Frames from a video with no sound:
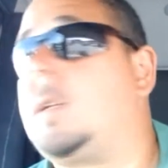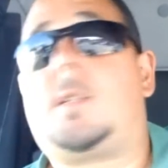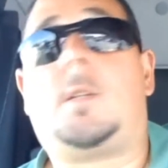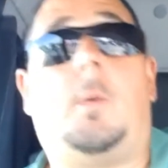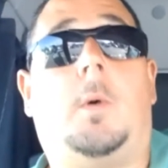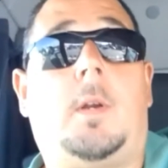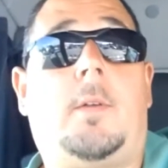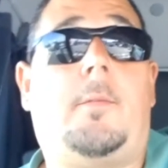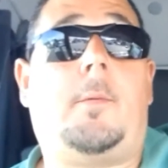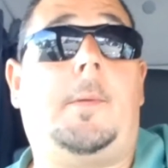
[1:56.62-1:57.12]
So
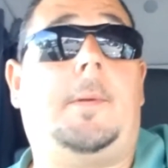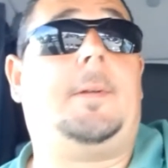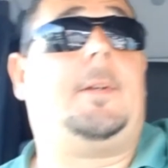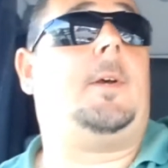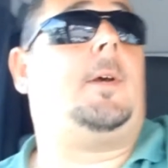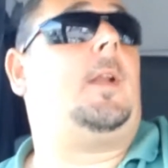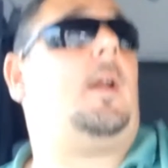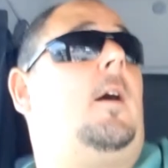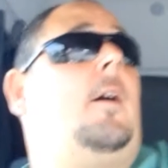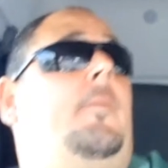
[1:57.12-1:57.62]
what have I been
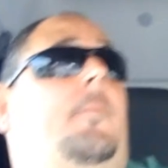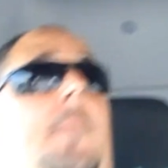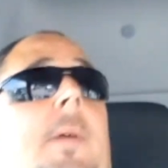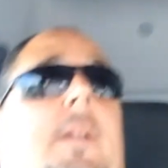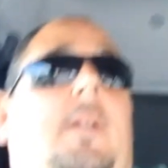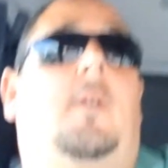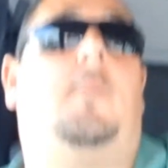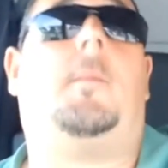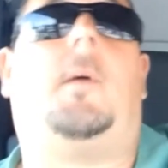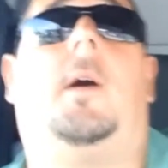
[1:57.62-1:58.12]
doing? I've
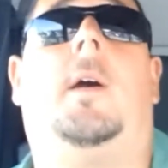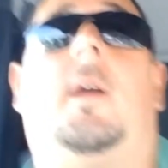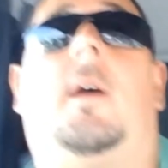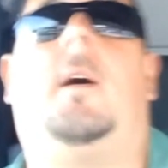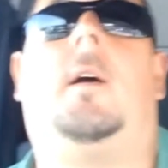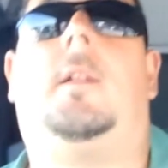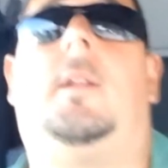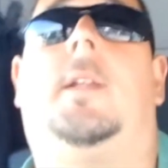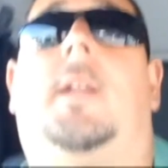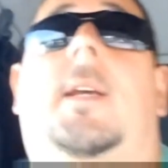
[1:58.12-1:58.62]
been on my
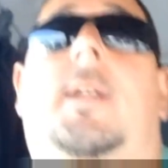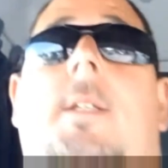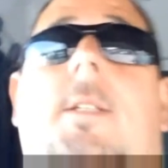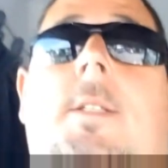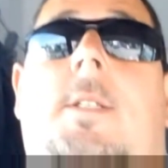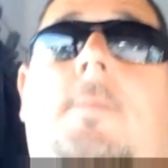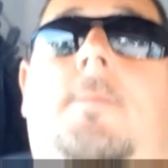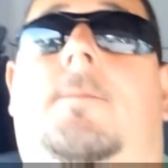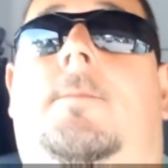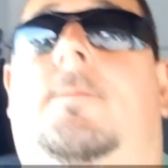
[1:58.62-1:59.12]
holidays.